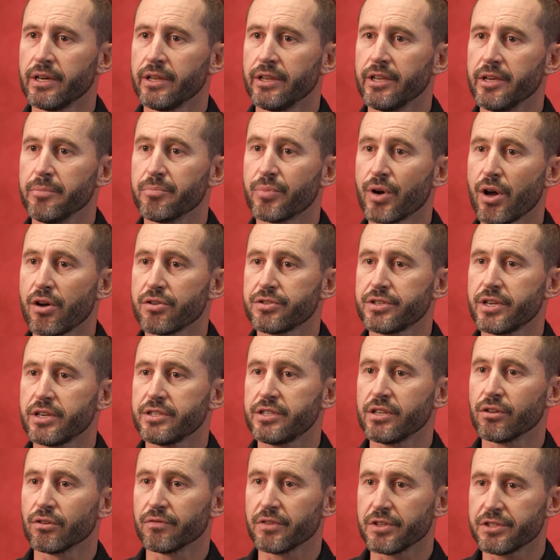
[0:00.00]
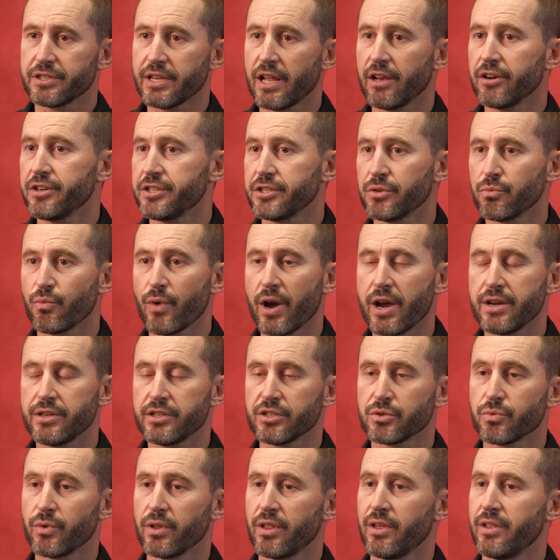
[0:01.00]
the processing of the salaries and
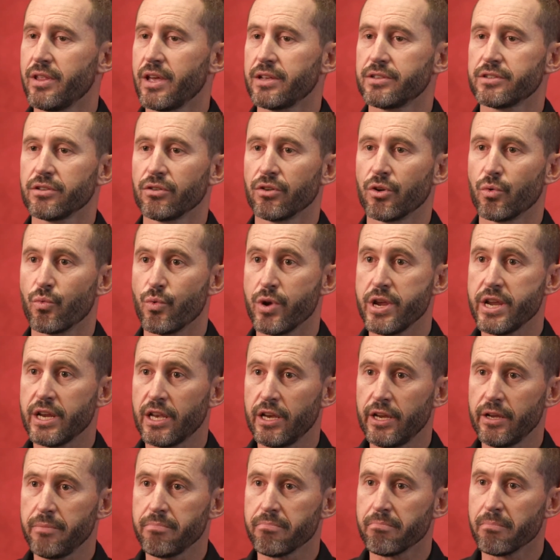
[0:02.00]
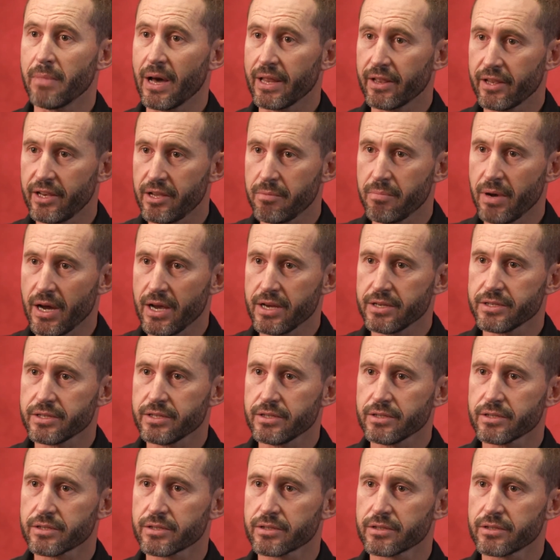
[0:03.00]
wages, whether that's on a weekly, monthly
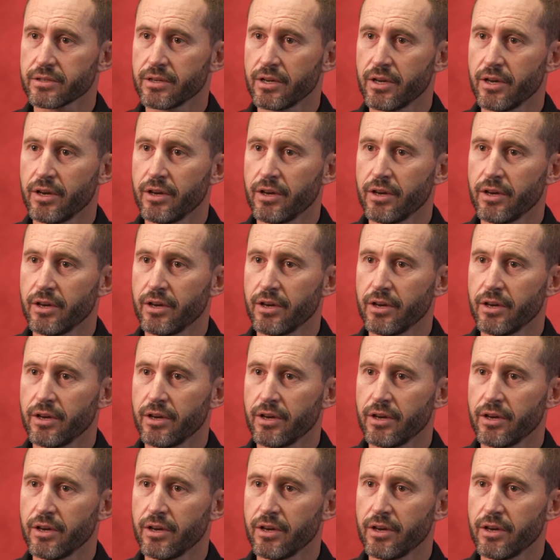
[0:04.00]
basis,